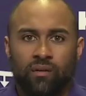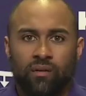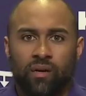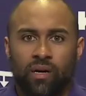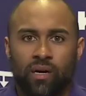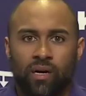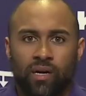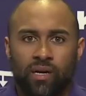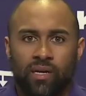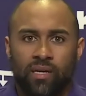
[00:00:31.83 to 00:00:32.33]

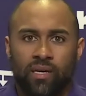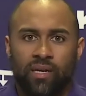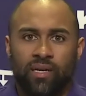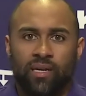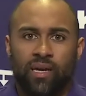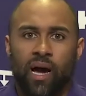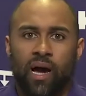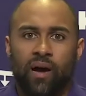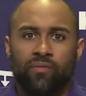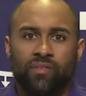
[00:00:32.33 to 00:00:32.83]
Uh, he
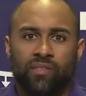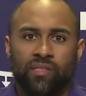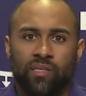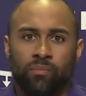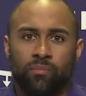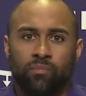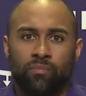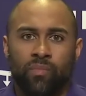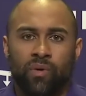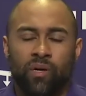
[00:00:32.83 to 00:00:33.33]
he
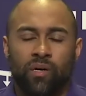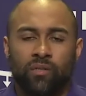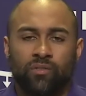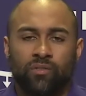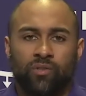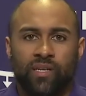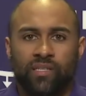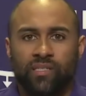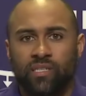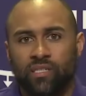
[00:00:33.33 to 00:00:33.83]
obviously uh,
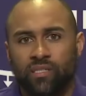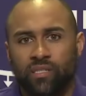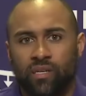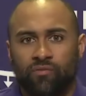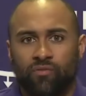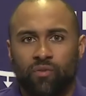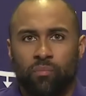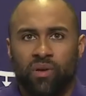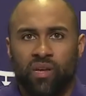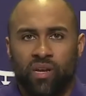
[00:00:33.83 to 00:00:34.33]

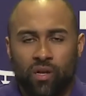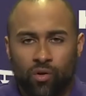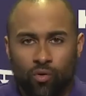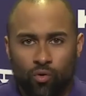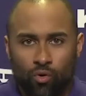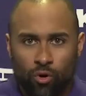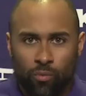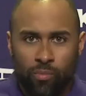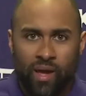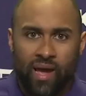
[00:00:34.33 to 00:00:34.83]
transitioning from being a
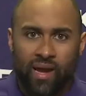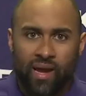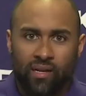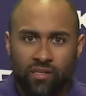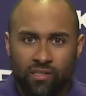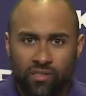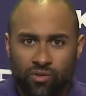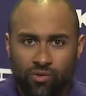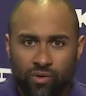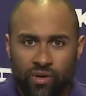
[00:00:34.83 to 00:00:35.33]
quarterback in
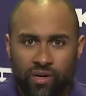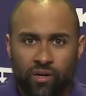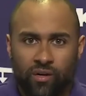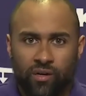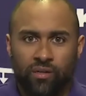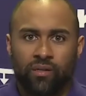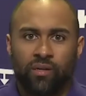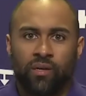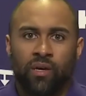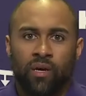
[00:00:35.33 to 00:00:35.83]
his career,
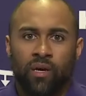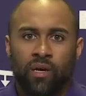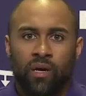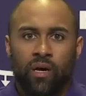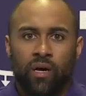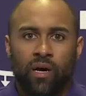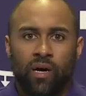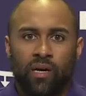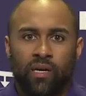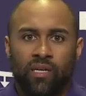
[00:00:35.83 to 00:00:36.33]
and
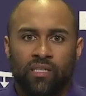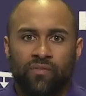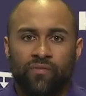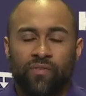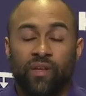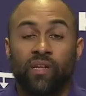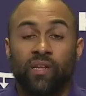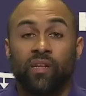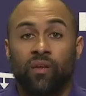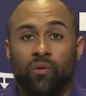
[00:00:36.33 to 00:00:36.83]
uh, he's
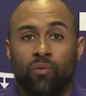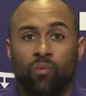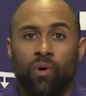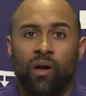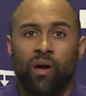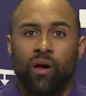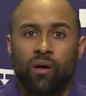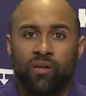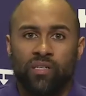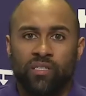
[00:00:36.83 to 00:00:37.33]
fitting in
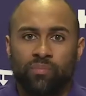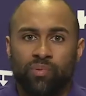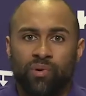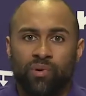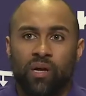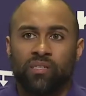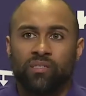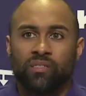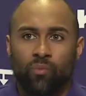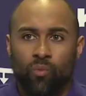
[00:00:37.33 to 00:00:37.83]
well. He's put
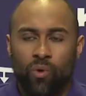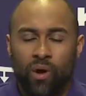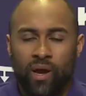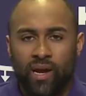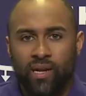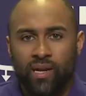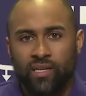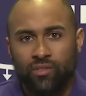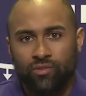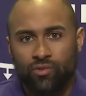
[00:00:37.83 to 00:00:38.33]
on some
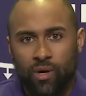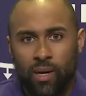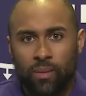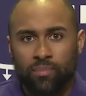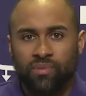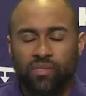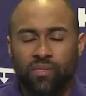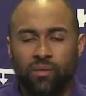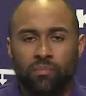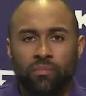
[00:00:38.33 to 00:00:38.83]
weight. He's
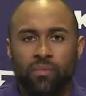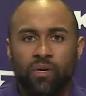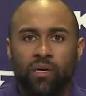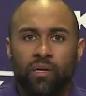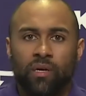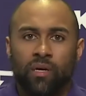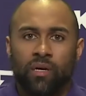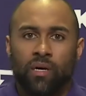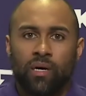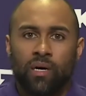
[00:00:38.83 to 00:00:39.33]
dropped some
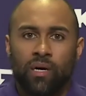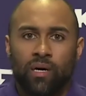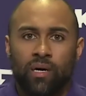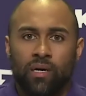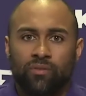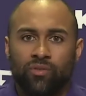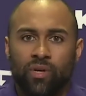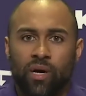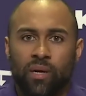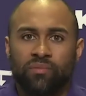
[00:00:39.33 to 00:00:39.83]

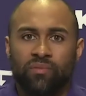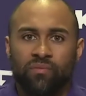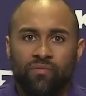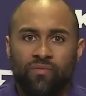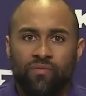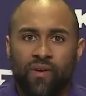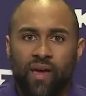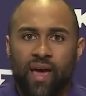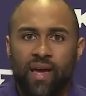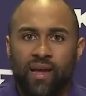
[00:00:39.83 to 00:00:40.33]
uh, dropped some
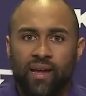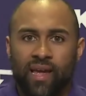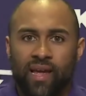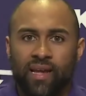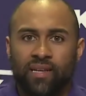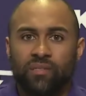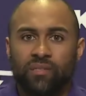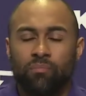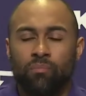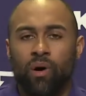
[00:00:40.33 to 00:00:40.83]
fat,
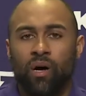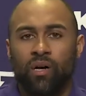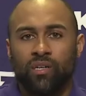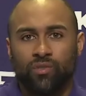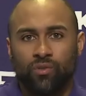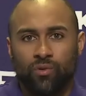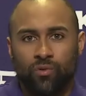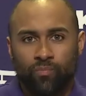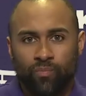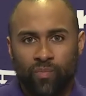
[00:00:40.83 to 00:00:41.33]
gained some
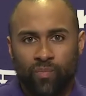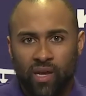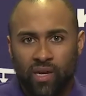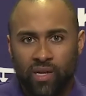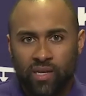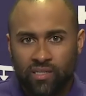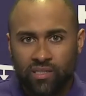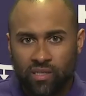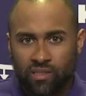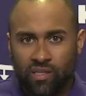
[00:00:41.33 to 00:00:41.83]
muscle, and
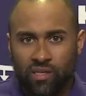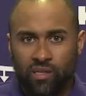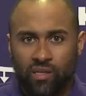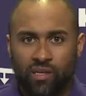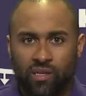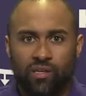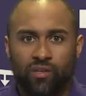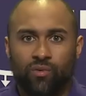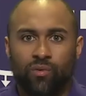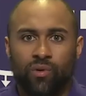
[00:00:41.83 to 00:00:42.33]
he's
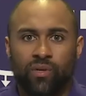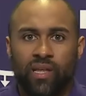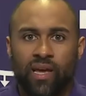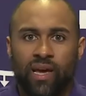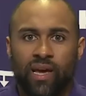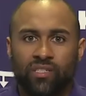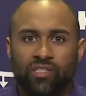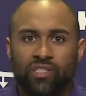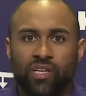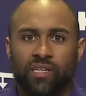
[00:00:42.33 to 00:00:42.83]
continually doing
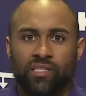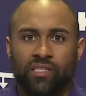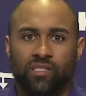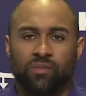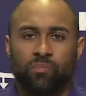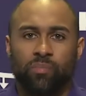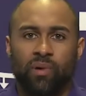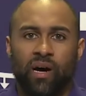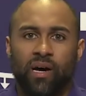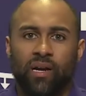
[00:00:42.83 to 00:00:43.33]
that and changing
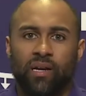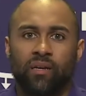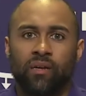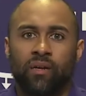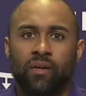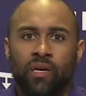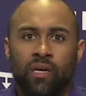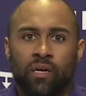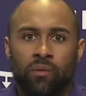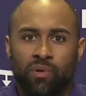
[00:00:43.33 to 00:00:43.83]
his body.
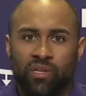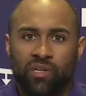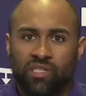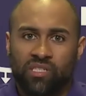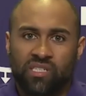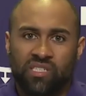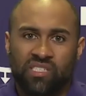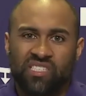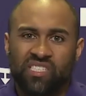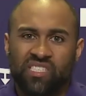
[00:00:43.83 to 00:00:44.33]
But
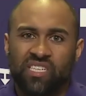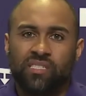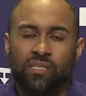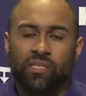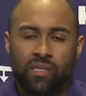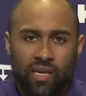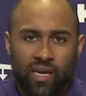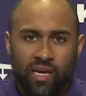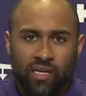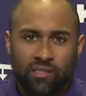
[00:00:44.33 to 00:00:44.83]
just
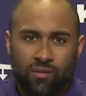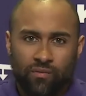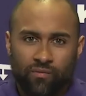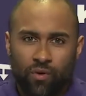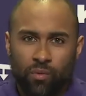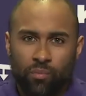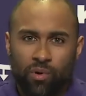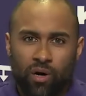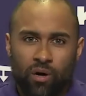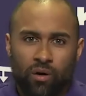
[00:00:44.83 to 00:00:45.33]
consistently catching the
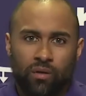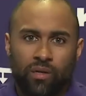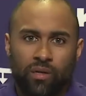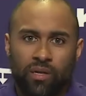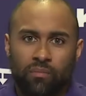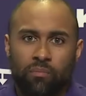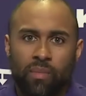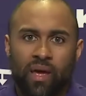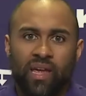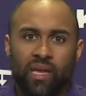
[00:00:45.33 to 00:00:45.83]
football and,
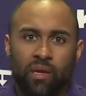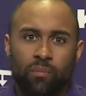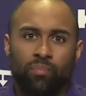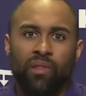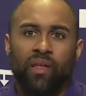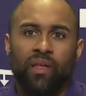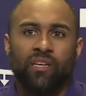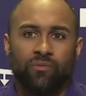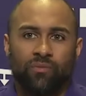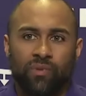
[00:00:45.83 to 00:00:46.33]
and making
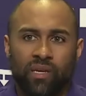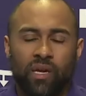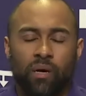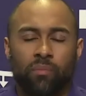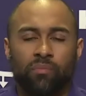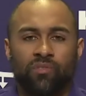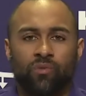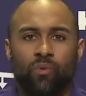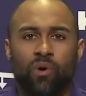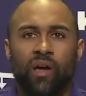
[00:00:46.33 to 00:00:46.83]
plays when they
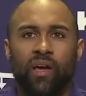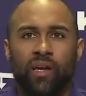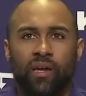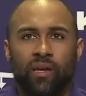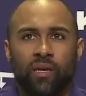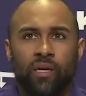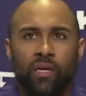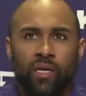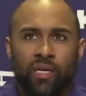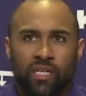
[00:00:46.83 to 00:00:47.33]
come his
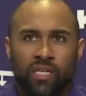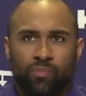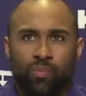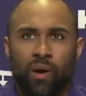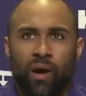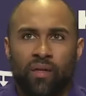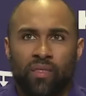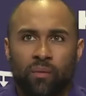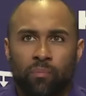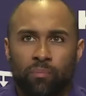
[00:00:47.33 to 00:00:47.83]
way is
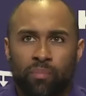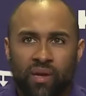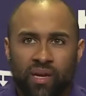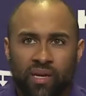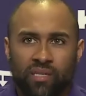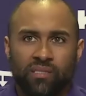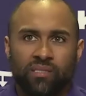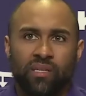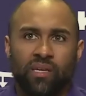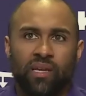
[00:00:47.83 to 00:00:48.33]
probably the
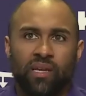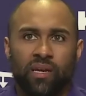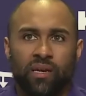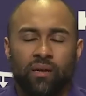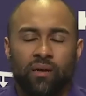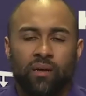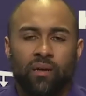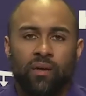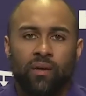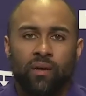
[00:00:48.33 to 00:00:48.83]
biggest
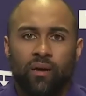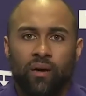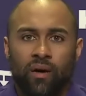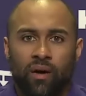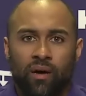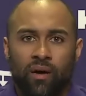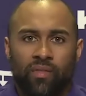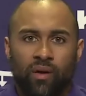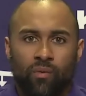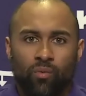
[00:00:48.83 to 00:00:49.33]
thing
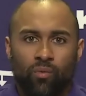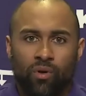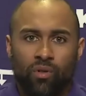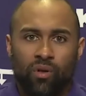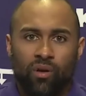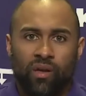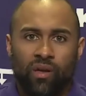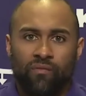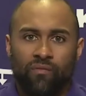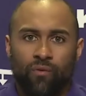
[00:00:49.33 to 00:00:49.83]
uh, that we're
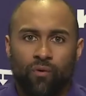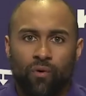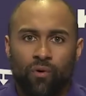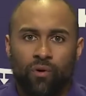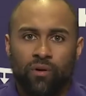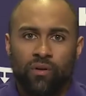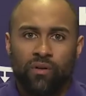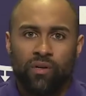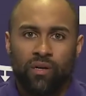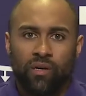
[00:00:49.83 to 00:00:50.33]
looking
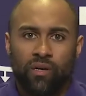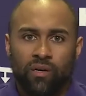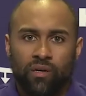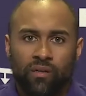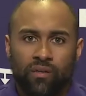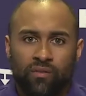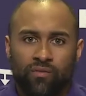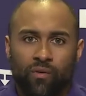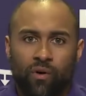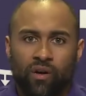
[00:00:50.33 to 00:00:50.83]
for uh,
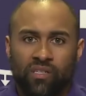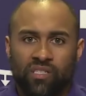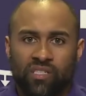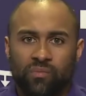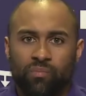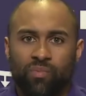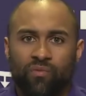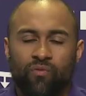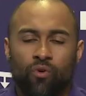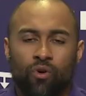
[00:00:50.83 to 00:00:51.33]
as far as
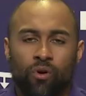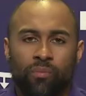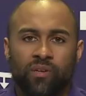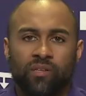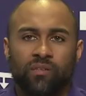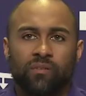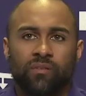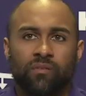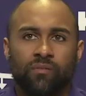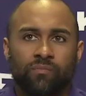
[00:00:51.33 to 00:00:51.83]
his
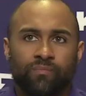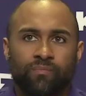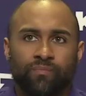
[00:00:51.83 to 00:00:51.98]
performance.